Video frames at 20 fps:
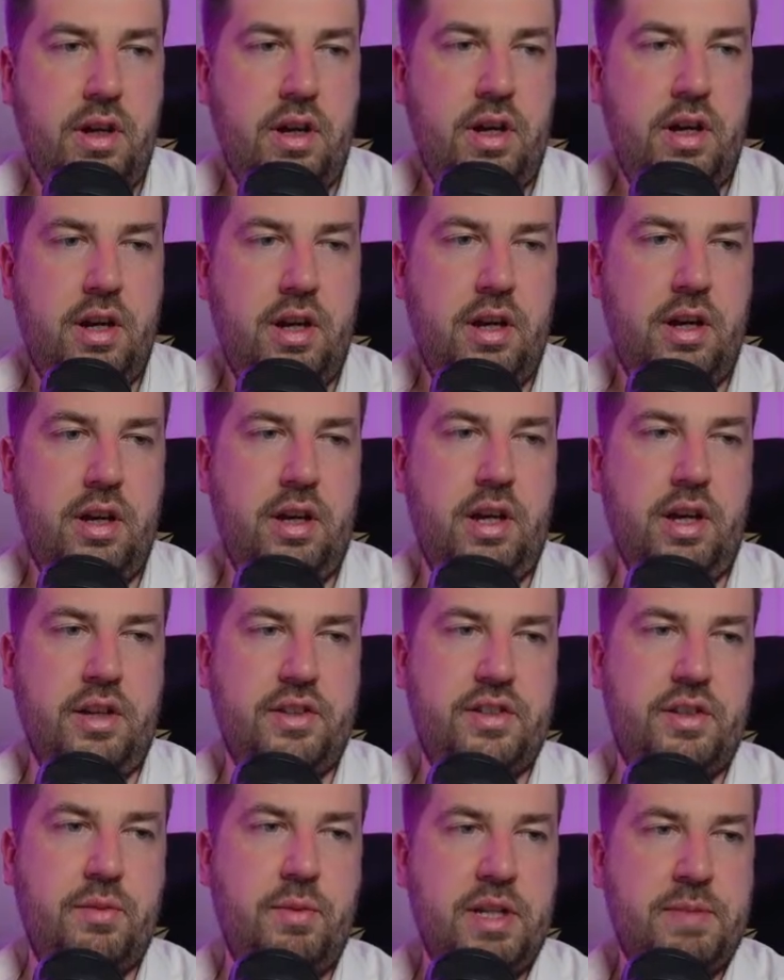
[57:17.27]
Yes, the
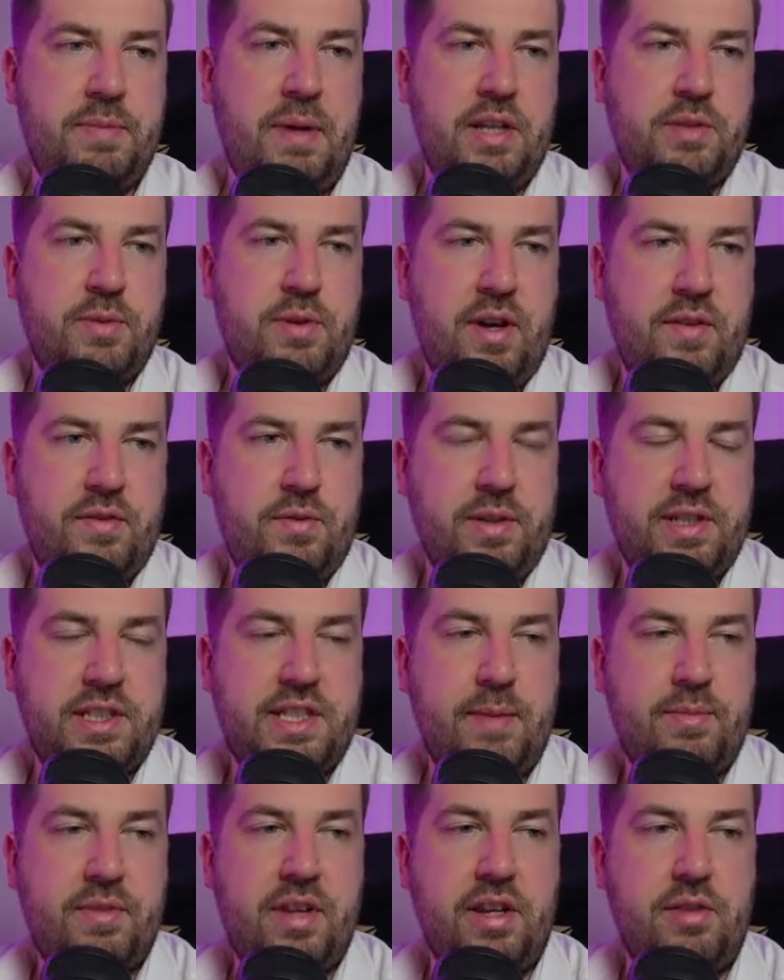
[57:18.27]
worst part is when you have to accept
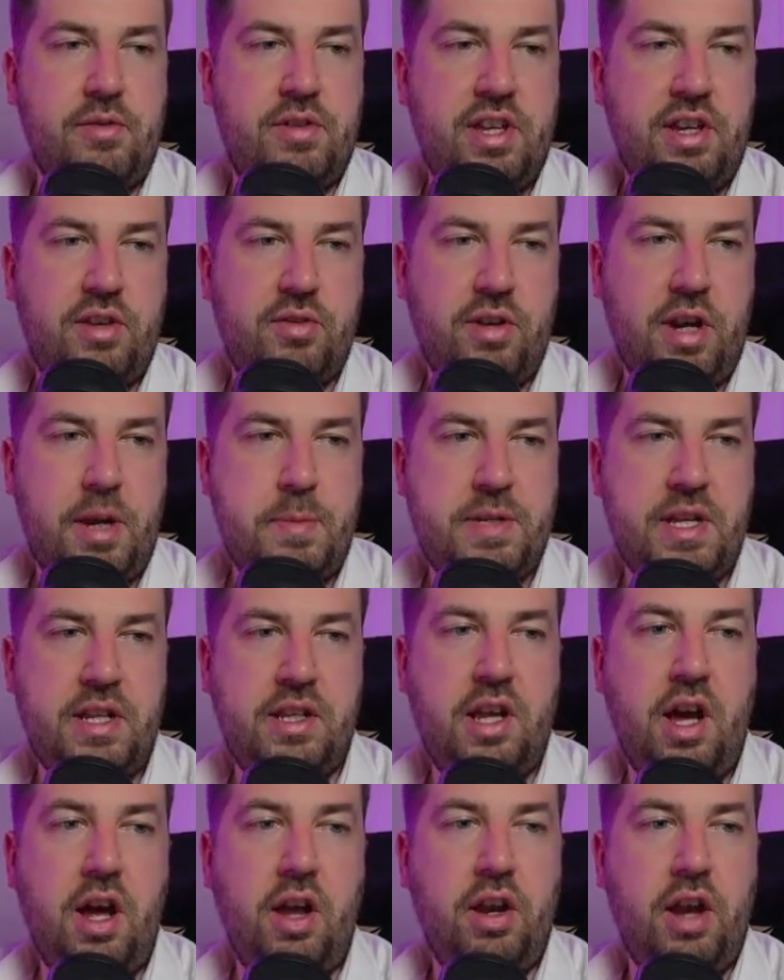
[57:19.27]
that you think you're 90%
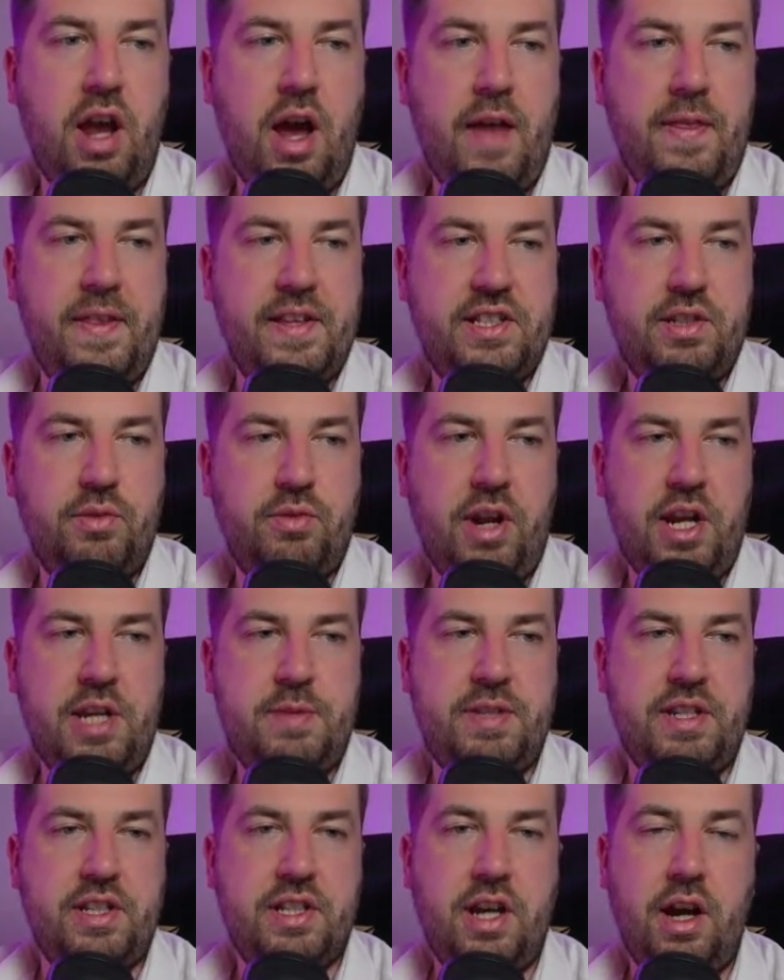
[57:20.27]
done and there's still 90%
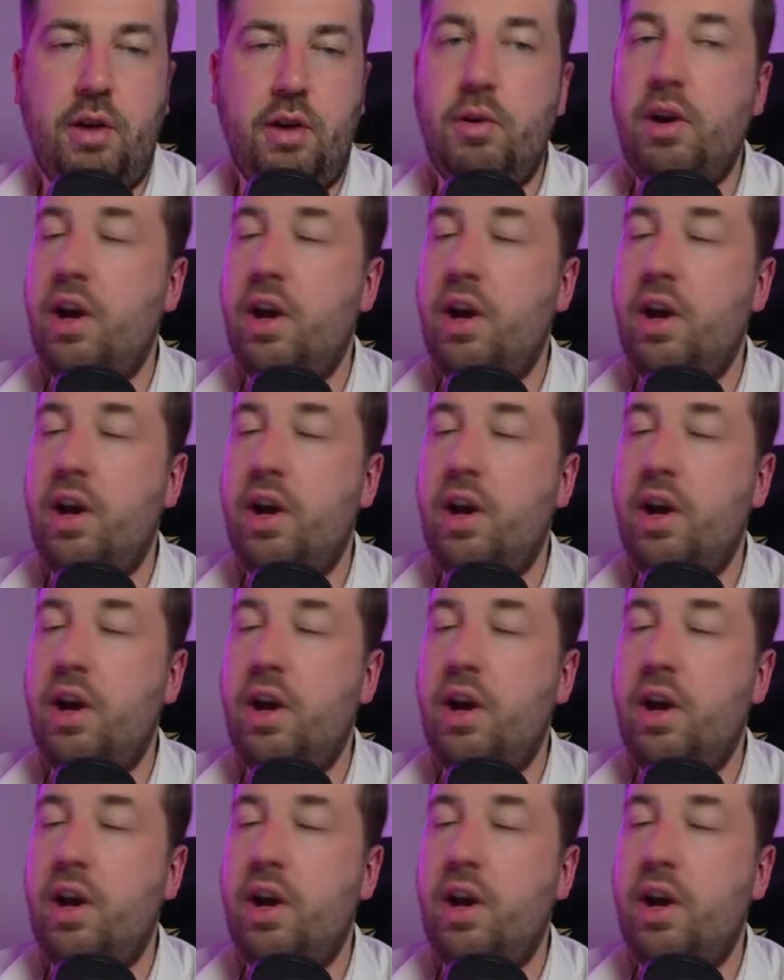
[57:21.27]
to go.